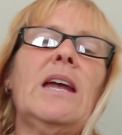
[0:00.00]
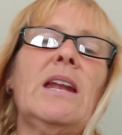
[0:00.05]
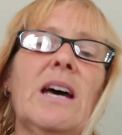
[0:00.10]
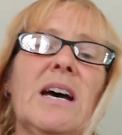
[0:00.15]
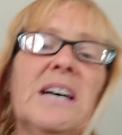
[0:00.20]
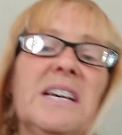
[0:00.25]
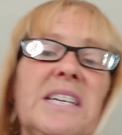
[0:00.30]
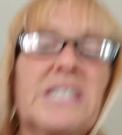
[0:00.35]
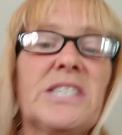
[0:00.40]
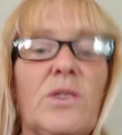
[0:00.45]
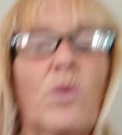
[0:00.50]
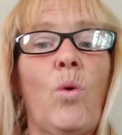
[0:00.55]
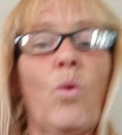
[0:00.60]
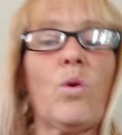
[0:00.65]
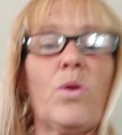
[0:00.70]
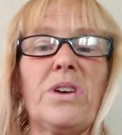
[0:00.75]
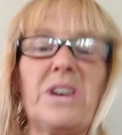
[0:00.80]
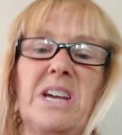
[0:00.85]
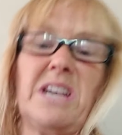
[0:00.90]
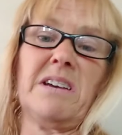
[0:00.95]
in us
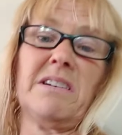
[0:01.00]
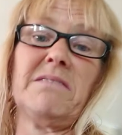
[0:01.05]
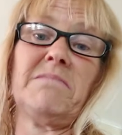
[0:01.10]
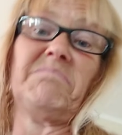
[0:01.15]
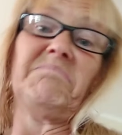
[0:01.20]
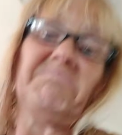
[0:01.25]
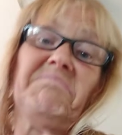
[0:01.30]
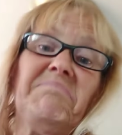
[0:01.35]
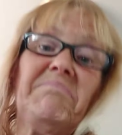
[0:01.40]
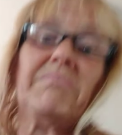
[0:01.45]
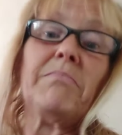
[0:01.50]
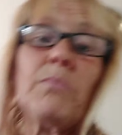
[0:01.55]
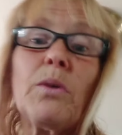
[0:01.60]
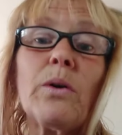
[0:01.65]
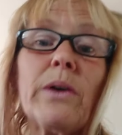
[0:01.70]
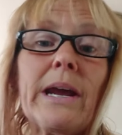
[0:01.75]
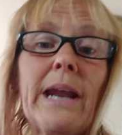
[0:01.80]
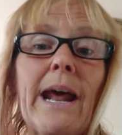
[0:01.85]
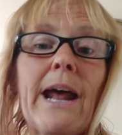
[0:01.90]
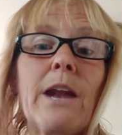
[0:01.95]
or in
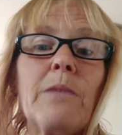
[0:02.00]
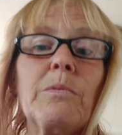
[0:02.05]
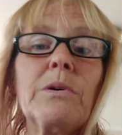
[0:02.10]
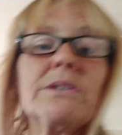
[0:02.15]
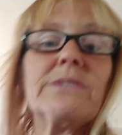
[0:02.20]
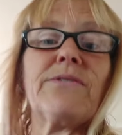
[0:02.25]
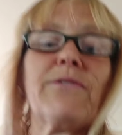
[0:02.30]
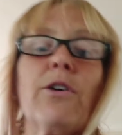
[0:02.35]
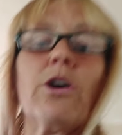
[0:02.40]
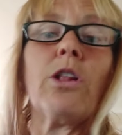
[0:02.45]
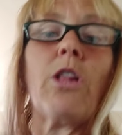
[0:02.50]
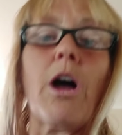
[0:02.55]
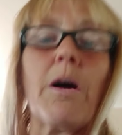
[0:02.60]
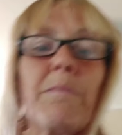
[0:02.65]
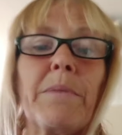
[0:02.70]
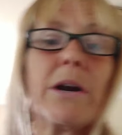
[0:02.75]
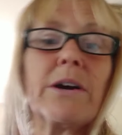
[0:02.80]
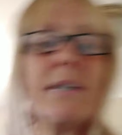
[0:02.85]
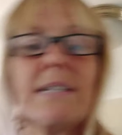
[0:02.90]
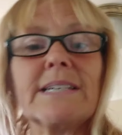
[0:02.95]
marine animals for
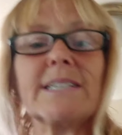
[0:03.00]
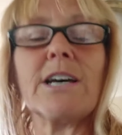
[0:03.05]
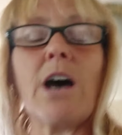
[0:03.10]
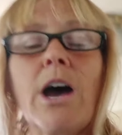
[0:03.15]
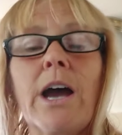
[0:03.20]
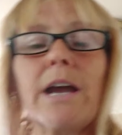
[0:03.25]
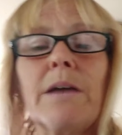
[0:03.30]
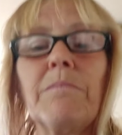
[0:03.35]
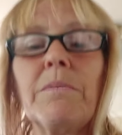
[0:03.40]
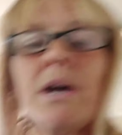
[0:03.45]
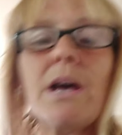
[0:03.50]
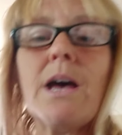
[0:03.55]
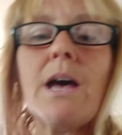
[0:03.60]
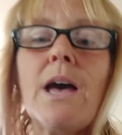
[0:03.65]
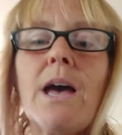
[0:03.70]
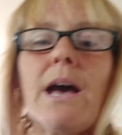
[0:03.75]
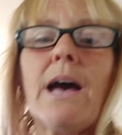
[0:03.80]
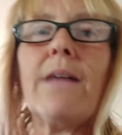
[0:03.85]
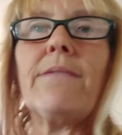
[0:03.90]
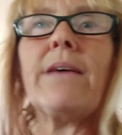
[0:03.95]
long periods of time
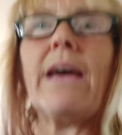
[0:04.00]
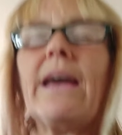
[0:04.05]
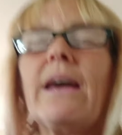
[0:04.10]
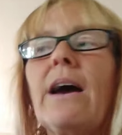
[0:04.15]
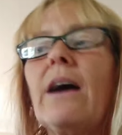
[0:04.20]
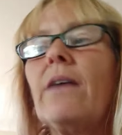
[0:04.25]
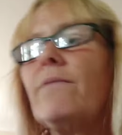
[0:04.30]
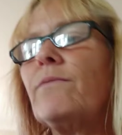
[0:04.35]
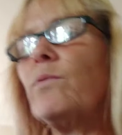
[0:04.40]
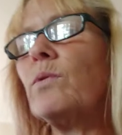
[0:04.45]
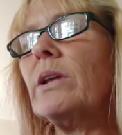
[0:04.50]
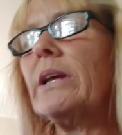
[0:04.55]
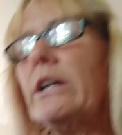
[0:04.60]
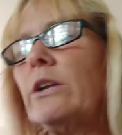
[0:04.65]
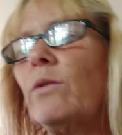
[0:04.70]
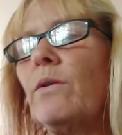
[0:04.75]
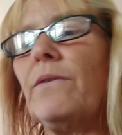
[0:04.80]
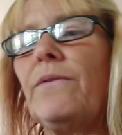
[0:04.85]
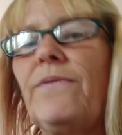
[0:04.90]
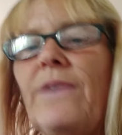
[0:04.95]
and they have really
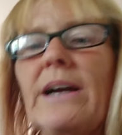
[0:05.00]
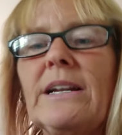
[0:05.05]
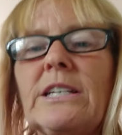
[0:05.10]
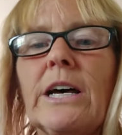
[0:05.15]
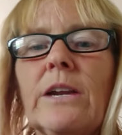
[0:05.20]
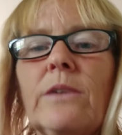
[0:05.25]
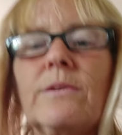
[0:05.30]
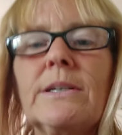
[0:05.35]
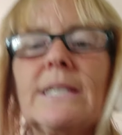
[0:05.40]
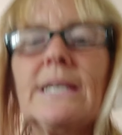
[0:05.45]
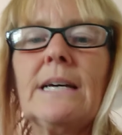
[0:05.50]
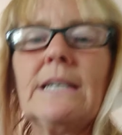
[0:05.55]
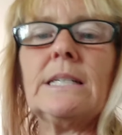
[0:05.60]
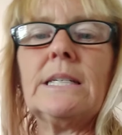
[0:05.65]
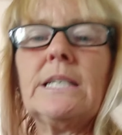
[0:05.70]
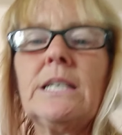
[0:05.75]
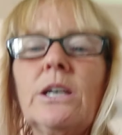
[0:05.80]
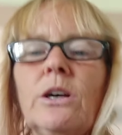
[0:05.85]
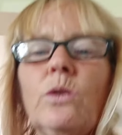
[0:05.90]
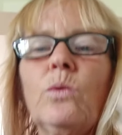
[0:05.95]
no effect on us
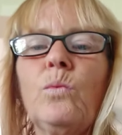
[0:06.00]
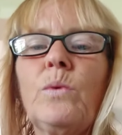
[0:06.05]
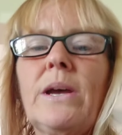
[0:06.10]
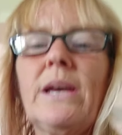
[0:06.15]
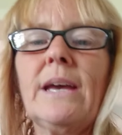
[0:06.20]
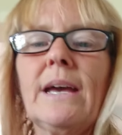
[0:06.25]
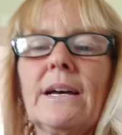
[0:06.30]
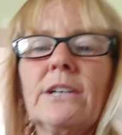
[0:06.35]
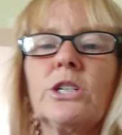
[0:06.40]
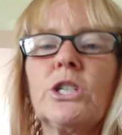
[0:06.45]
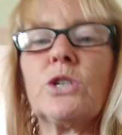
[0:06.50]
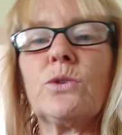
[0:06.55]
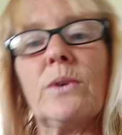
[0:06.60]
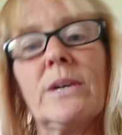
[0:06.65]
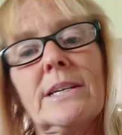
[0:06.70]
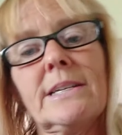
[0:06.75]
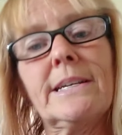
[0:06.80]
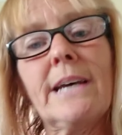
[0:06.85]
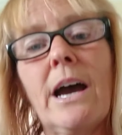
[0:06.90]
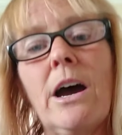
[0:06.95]
until we get
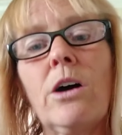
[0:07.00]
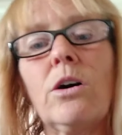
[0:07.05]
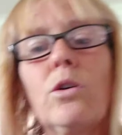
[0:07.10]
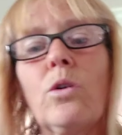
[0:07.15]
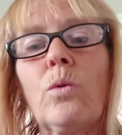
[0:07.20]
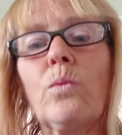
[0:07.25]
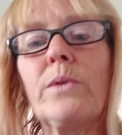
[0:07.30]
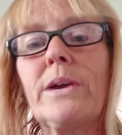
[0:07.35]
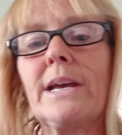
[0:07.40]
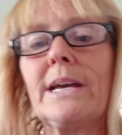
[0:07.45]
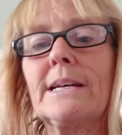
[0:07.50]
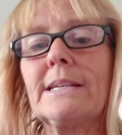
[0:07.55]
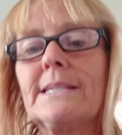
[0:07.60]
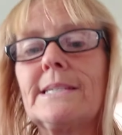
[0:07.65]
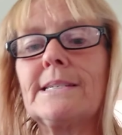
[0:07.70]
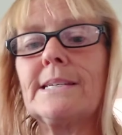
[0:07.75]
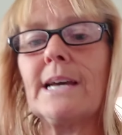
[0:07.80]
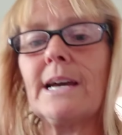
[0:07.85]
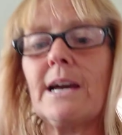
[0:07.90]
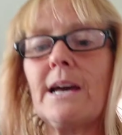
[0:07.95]
stressed out or we get
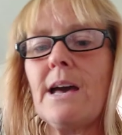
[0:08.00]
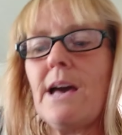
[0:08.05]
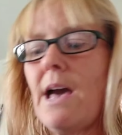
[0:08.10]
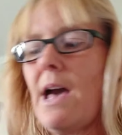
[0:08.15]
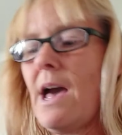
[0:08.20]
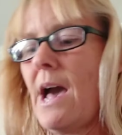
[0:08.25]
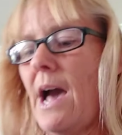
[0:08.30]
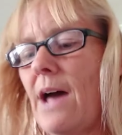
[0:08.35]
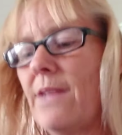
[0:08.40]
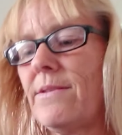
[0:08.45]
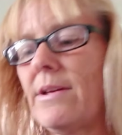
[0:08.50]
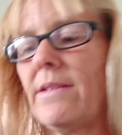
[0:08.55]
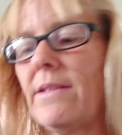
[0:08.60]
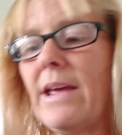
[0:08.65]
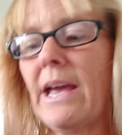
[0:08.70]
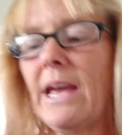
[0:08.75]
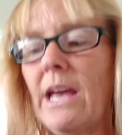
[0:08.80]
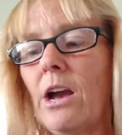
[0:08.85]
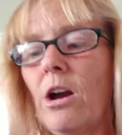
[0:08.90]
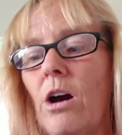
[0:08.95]
sick and then
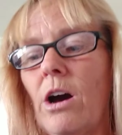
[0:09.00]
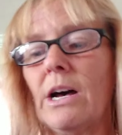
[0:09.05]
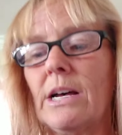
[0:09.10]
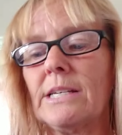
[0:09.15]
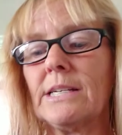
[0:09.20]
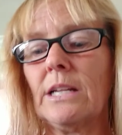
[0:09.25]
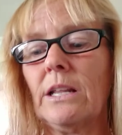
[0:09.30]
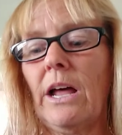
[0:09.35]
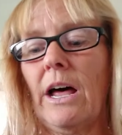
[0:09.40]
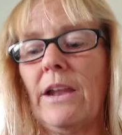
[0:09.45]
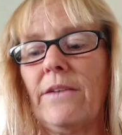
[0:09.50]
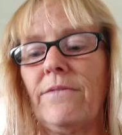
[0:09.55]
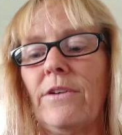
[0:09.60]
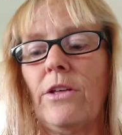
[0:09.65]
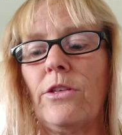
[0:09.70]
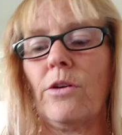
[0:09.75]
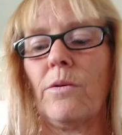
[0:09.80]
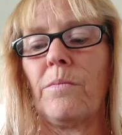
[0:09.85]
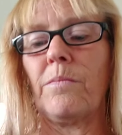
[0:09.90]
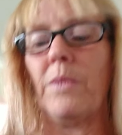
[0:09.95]
they can cause a lot of
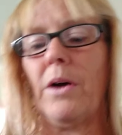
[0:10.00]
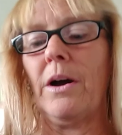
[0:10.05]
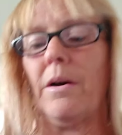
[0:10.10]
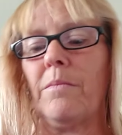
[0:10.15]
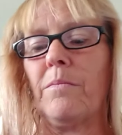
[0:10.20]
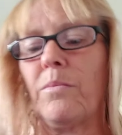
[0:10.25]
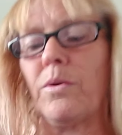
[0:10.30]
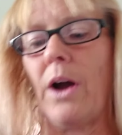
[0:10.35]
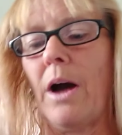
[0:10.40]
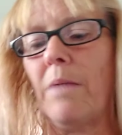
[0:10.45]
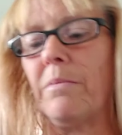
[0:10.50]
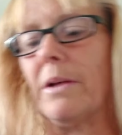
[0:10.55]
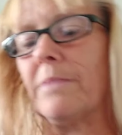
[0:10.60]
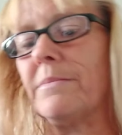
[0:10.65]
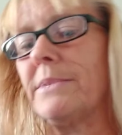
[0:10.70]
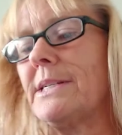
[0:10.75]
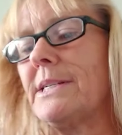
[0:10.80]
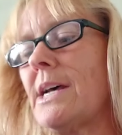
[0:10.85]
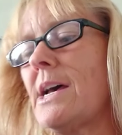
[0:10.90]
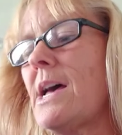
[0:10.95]
other um,
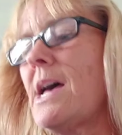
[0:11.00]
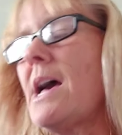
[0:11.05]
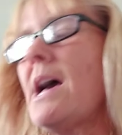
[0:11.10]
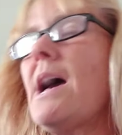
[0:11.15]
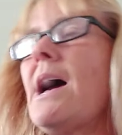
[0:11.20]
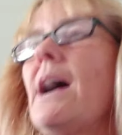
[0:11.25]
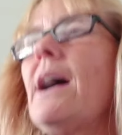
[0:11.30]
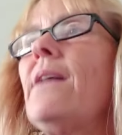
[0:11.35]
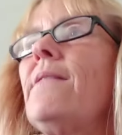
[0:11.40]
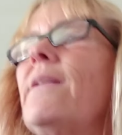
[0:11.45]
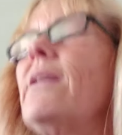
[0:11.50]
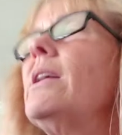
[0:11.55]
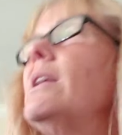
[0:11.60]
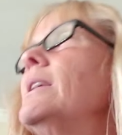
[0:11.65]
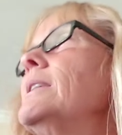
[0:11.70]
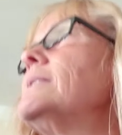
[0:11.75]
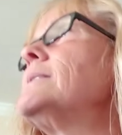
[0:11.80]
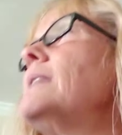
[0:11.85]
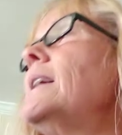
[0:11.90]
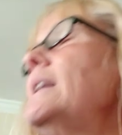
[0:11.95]
problems and
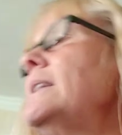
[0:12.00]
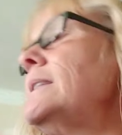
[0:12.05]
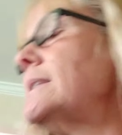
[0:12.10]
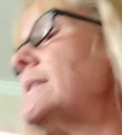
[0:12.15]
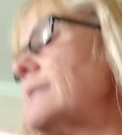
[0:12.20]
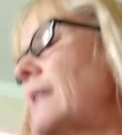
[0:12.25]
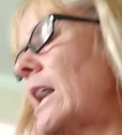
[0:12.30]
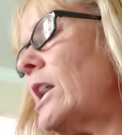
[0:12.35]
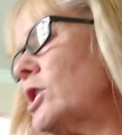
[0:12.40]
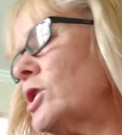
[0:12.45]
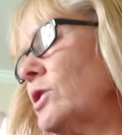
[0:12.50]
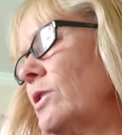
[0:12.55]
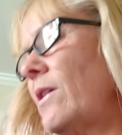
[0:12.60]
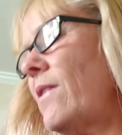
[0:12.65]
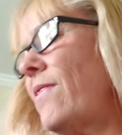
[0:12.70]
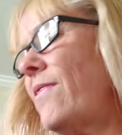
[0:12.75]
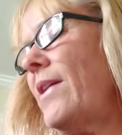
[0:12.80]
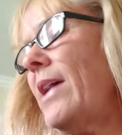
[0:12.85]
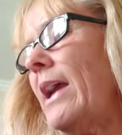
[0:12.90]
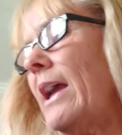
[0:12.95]
the scientists
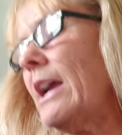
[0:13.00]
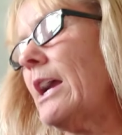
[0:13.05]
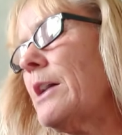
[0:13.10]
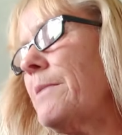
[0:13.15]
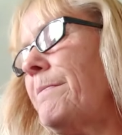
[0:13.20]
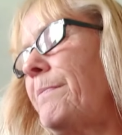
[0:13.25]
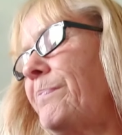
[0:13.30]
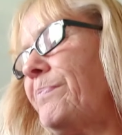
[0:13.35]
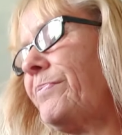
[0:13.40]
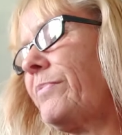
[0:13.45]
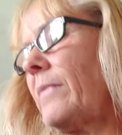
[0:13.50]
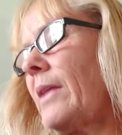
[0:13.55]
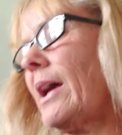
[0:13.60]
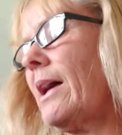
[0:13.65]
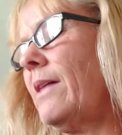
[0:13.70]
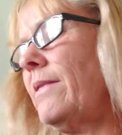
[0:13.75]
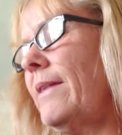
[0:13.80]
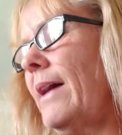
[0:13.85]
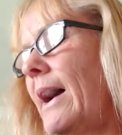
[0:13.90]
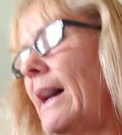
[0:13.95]
actually think
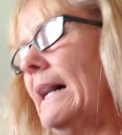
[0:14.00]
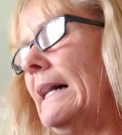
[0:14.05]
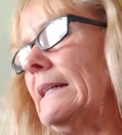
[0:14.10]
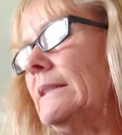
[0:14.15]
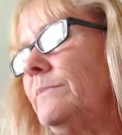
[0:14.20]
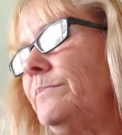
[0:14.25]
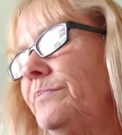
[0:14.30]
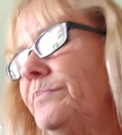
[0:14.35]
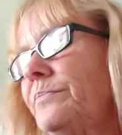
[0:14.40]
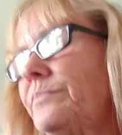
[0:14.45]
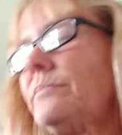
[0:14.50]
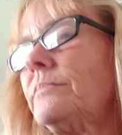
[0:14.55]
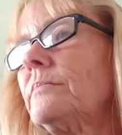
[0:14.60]
that